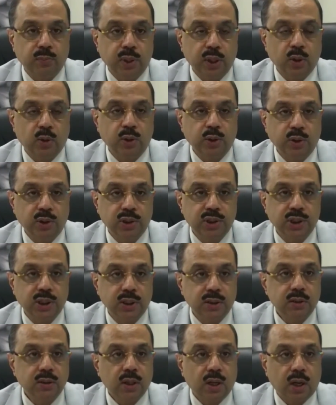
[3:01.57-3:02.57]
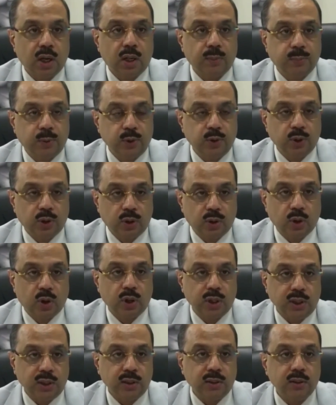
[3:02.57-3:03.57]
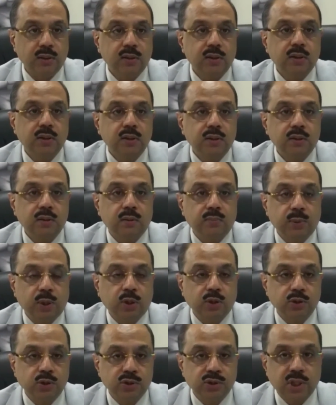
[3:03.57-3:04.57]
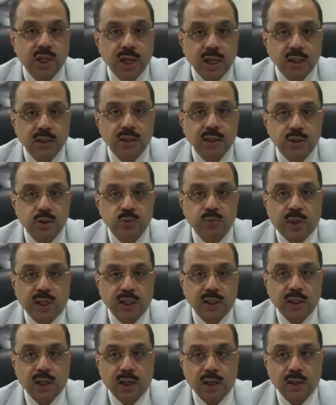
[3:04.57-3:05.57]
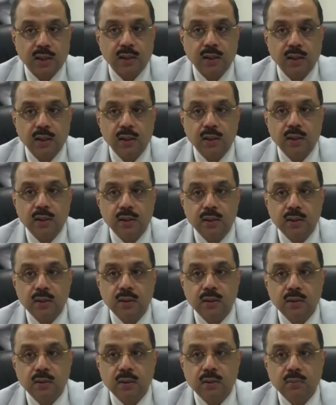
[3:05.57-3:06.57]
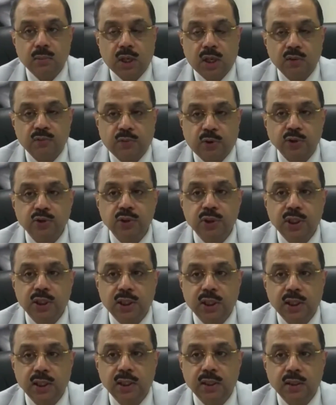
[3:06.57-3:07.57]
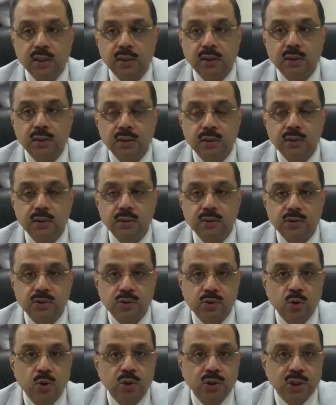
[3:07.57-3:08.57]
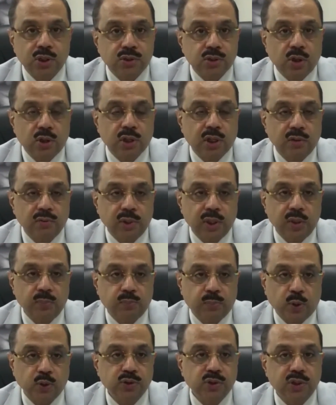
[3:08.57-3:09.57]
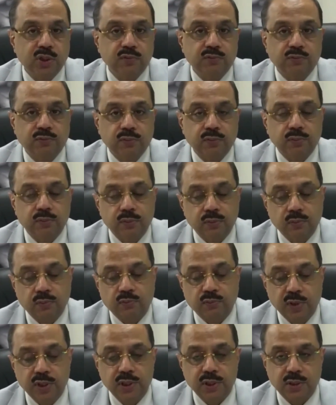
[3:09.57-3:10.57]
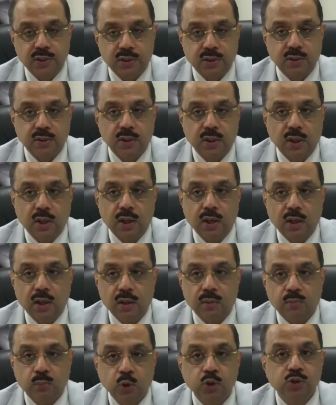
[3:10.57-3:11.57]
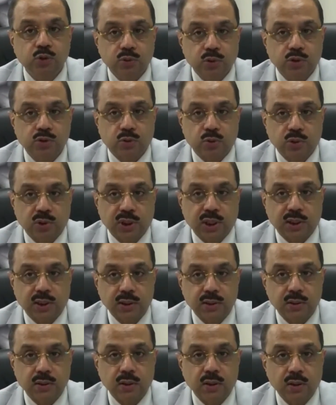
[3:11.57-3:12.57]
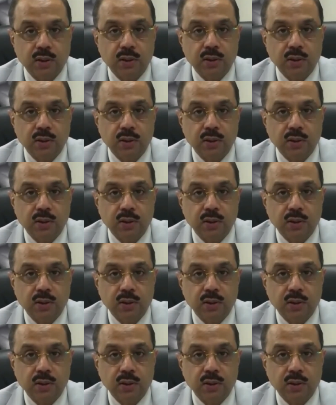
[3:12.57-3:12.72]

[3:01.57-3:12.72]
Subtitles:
below your chin up to your groin because you're scared that you might die. But unfortunately, stroke does not give any positive features, most of the stroke that is.